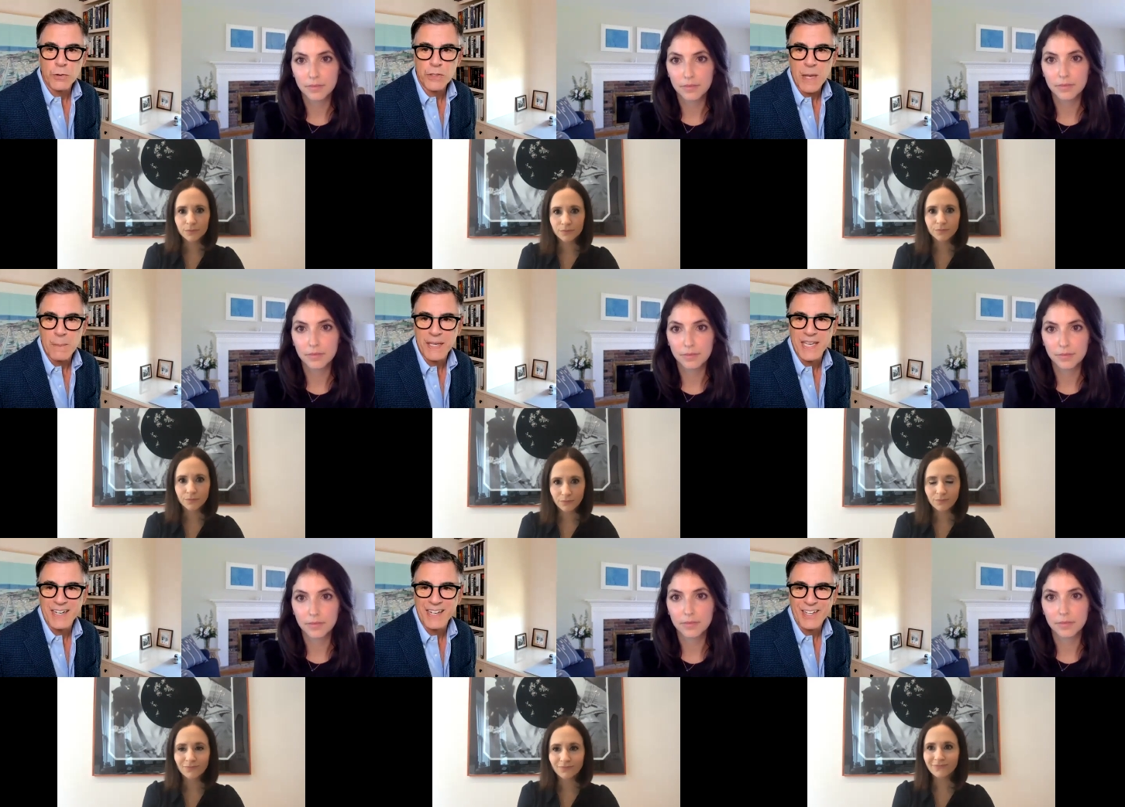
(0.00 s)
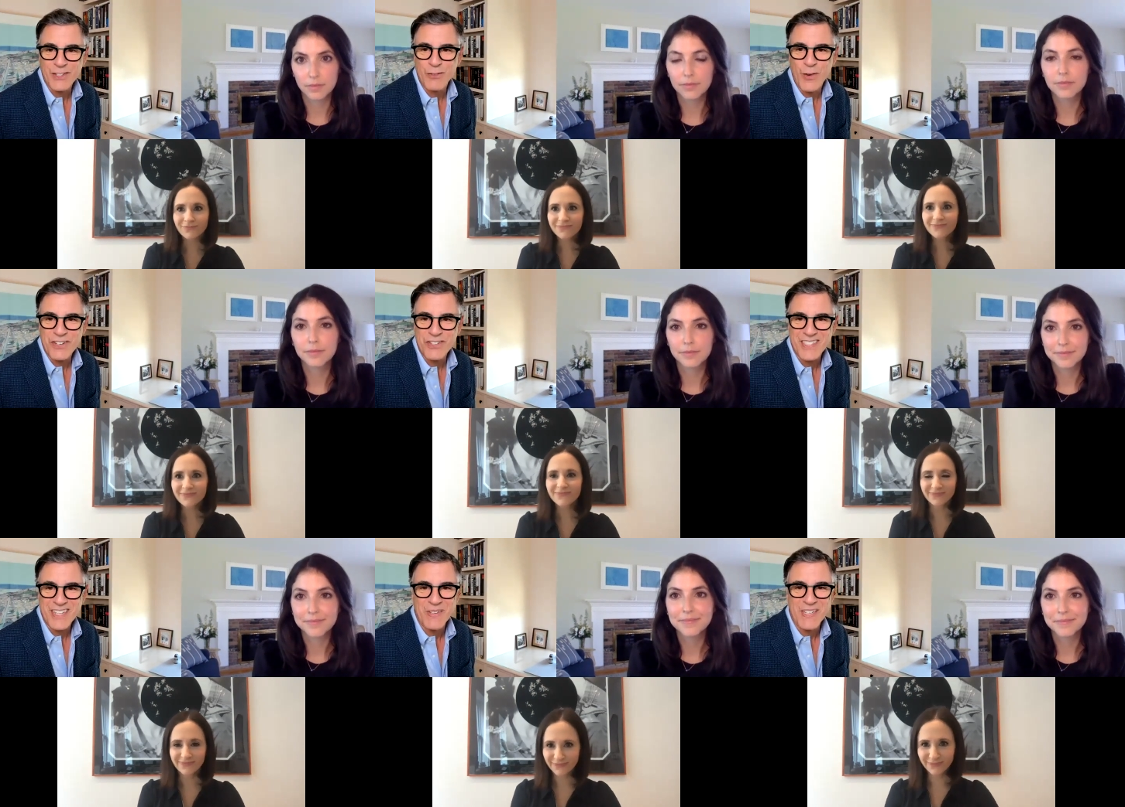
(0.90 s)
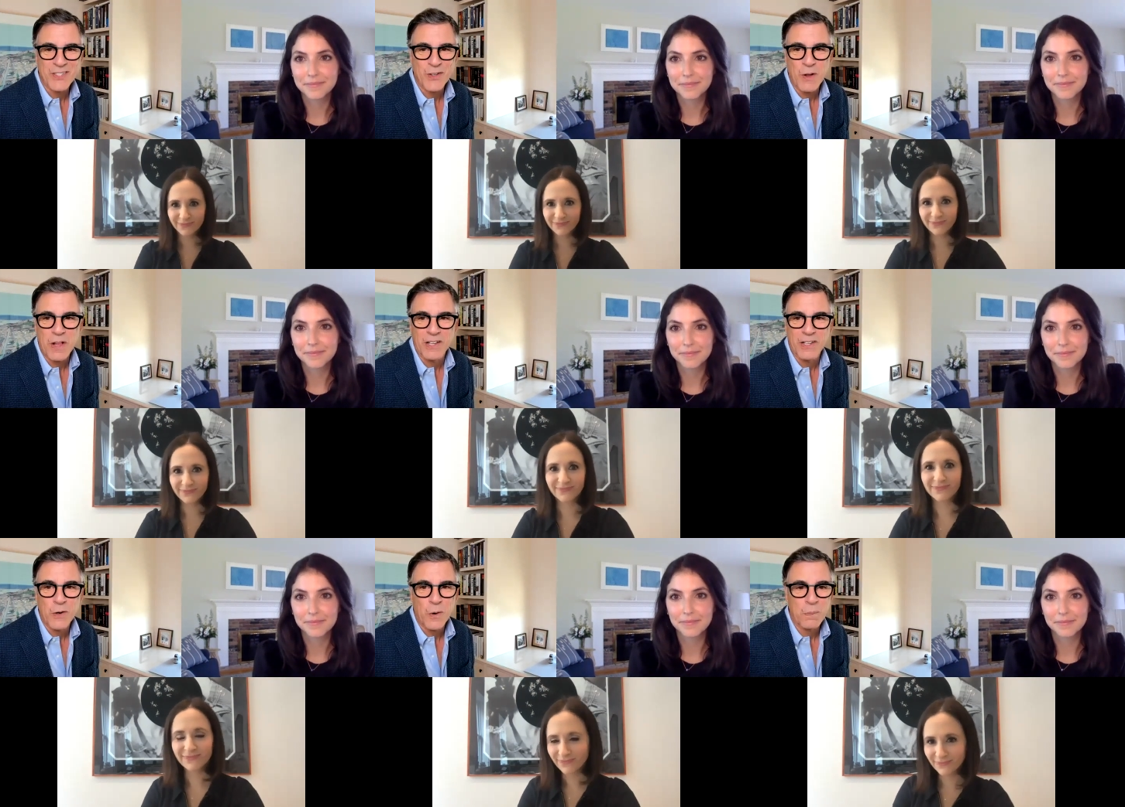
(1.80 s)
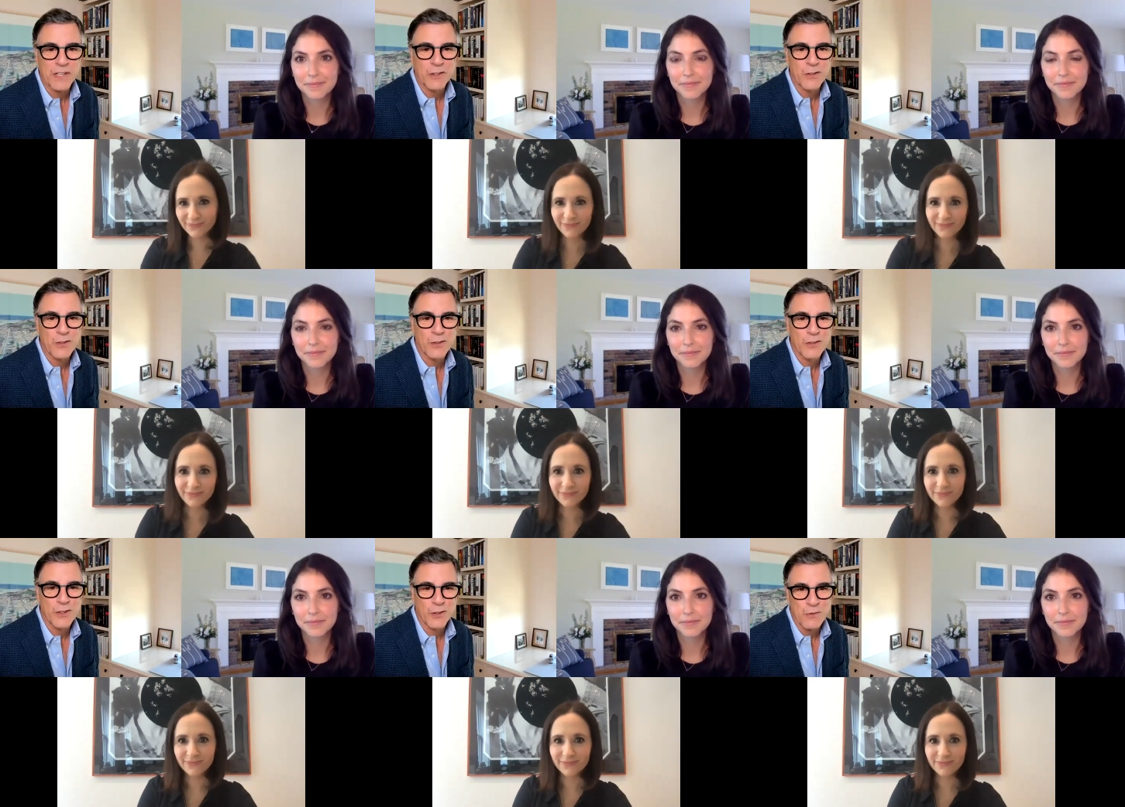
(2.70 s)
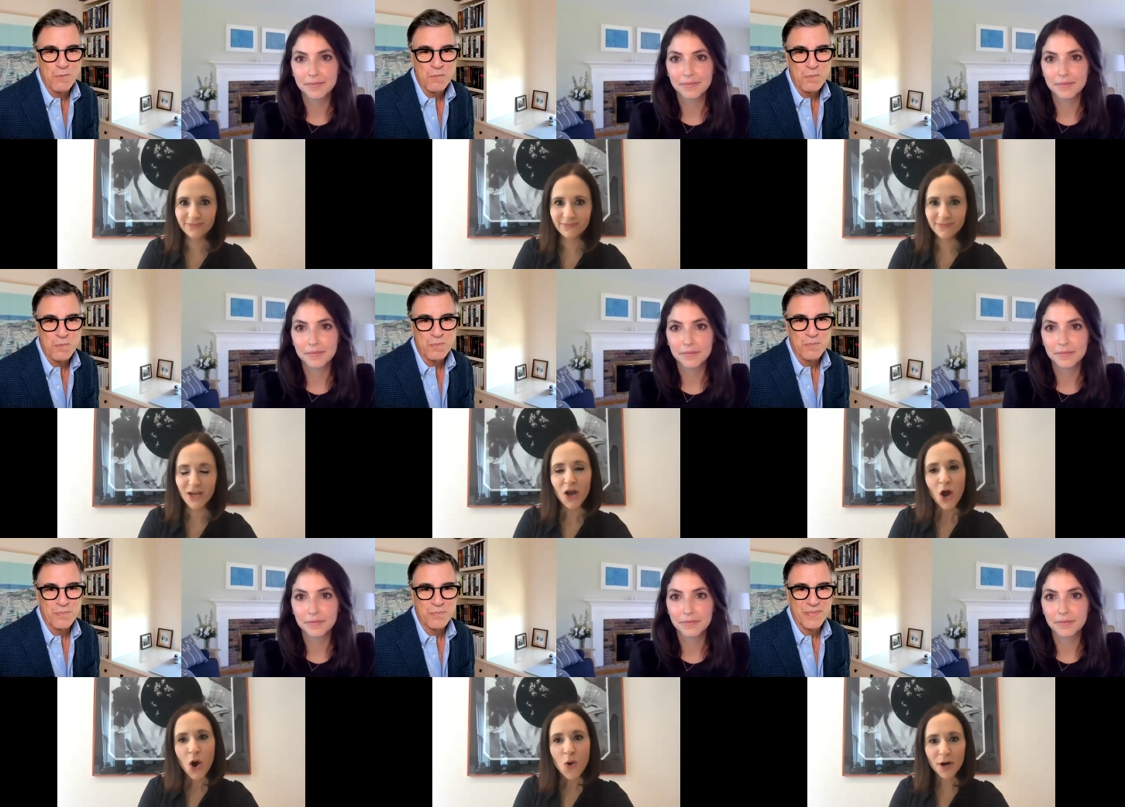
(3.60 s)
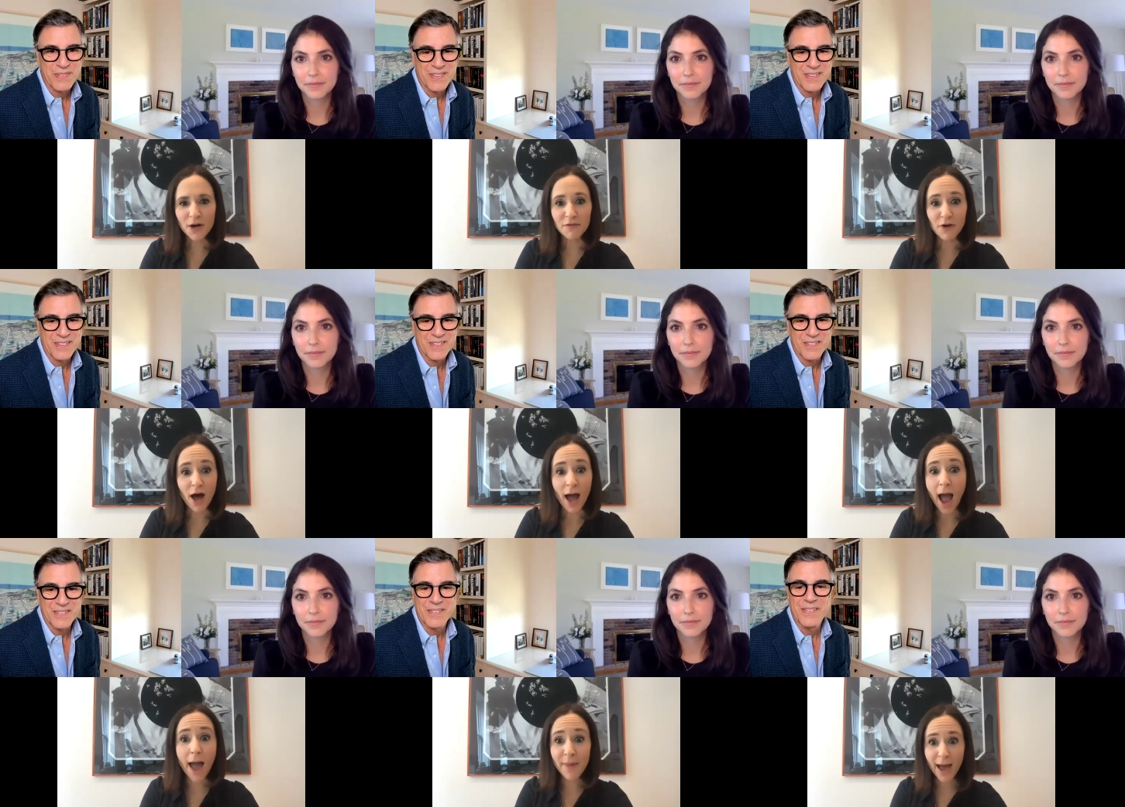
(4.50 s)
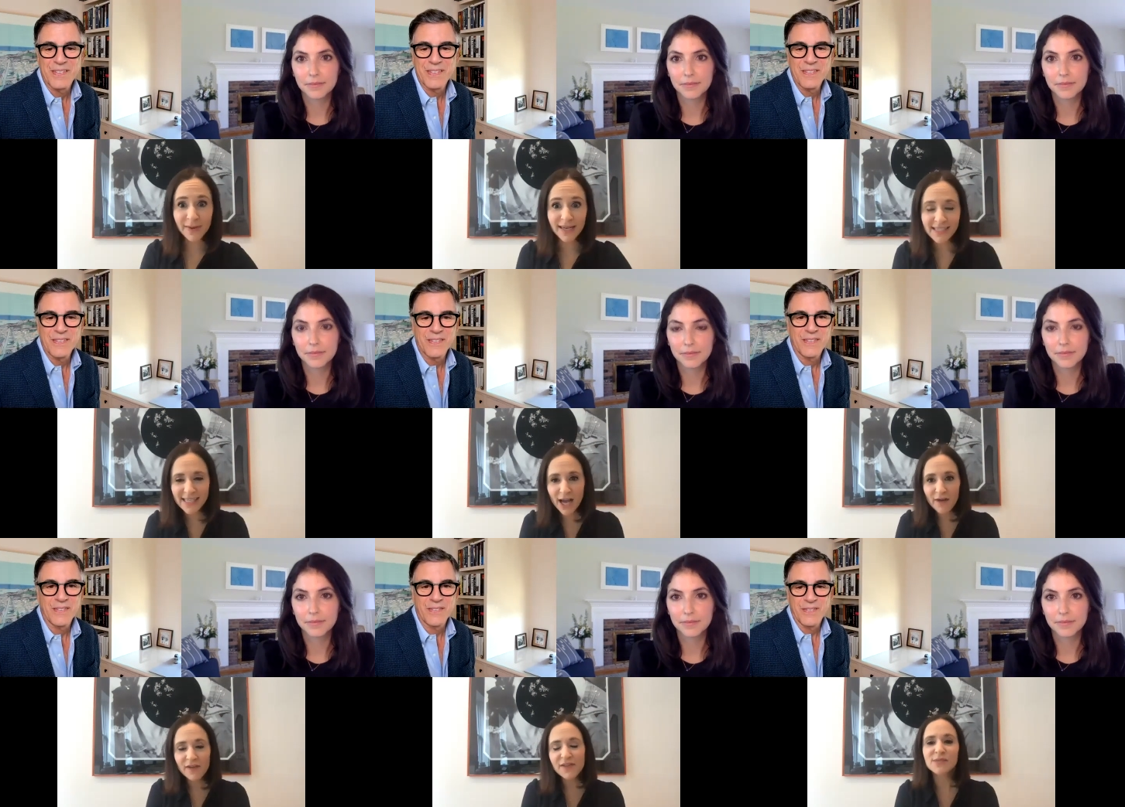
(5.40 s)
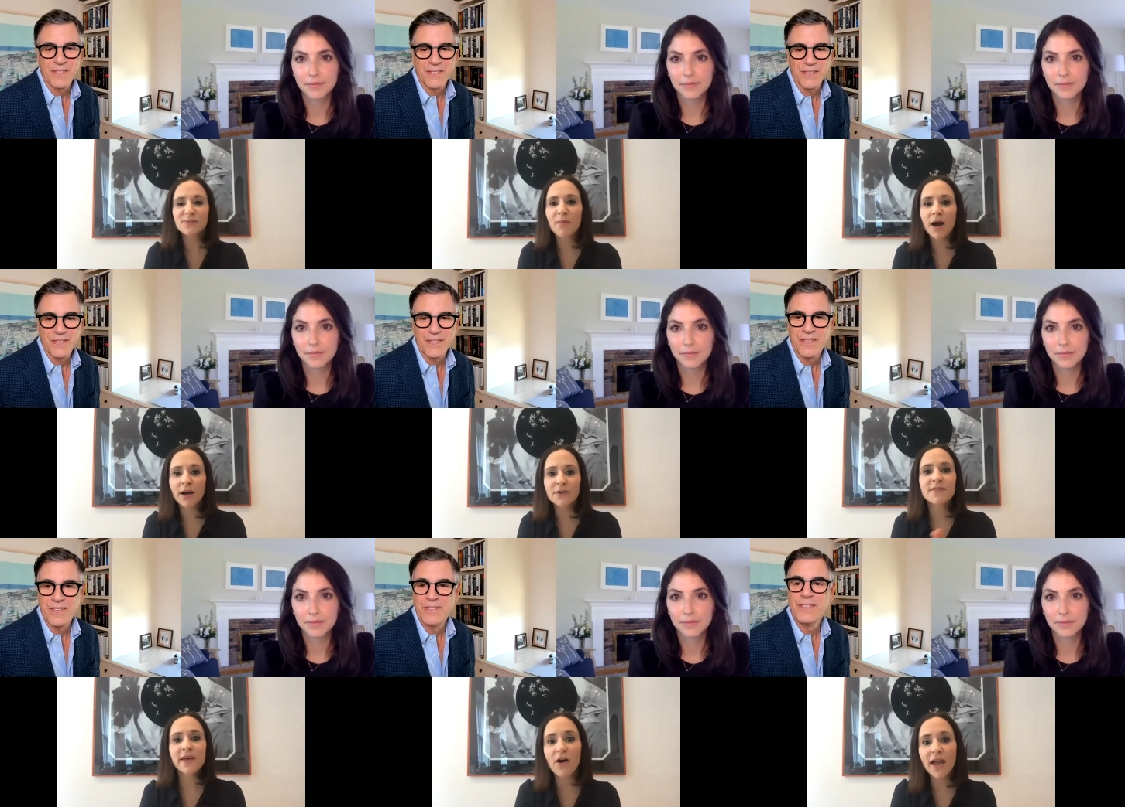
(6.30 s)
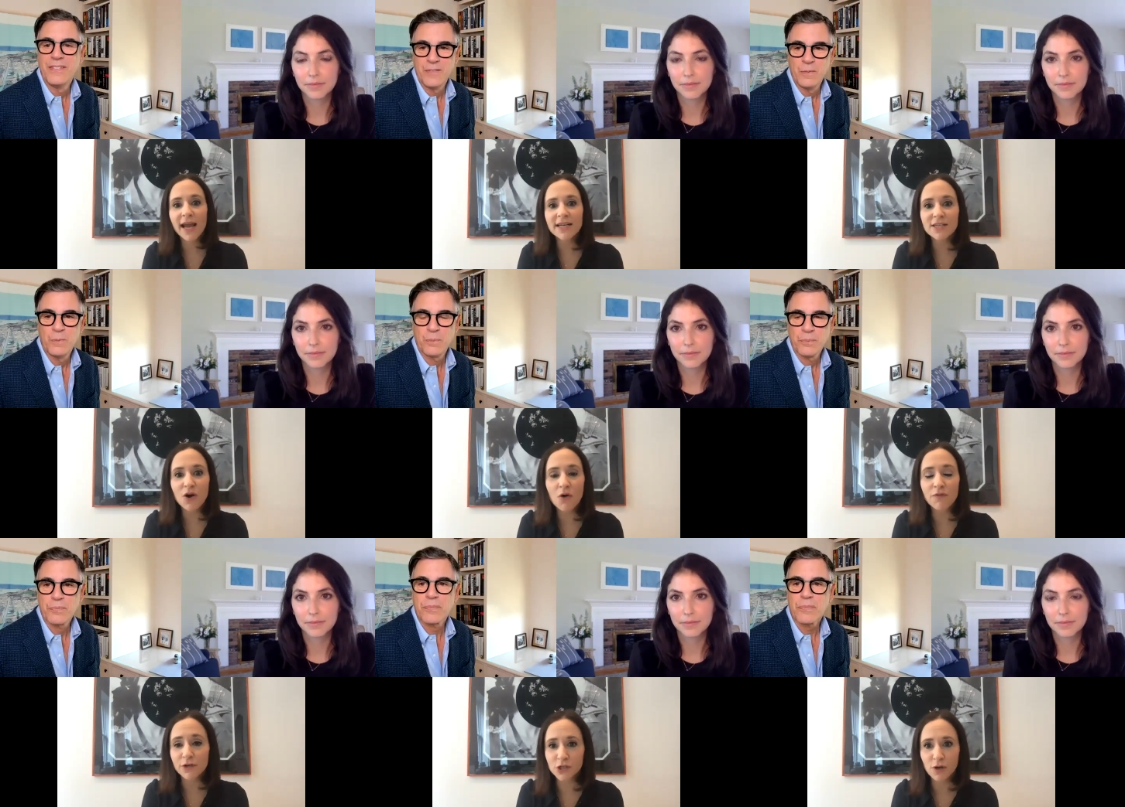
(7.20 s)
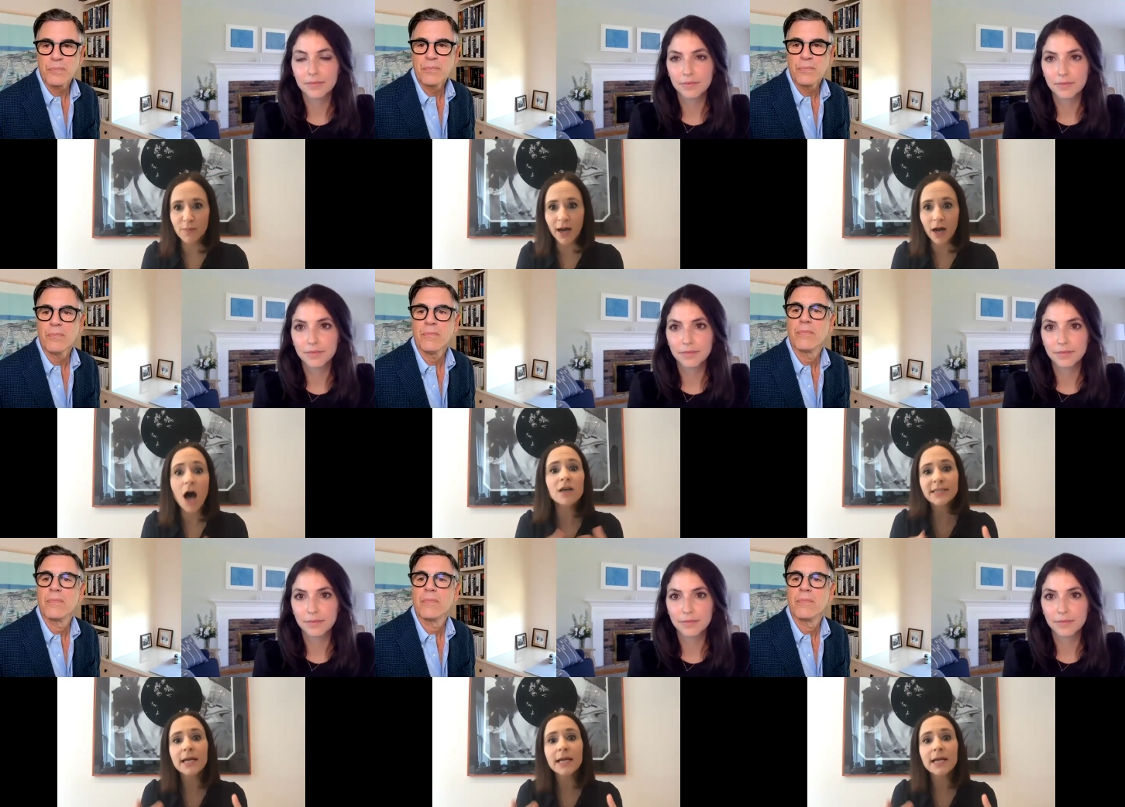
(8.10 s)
Speaker 1: coming in, lots of questions coming in, so I'll, I'll incorporate those soon too.
Speaker 2: Wonderful. I, am happy to tee off on this one, Markos, and then I'll hand it over to Rebecca. I'll say a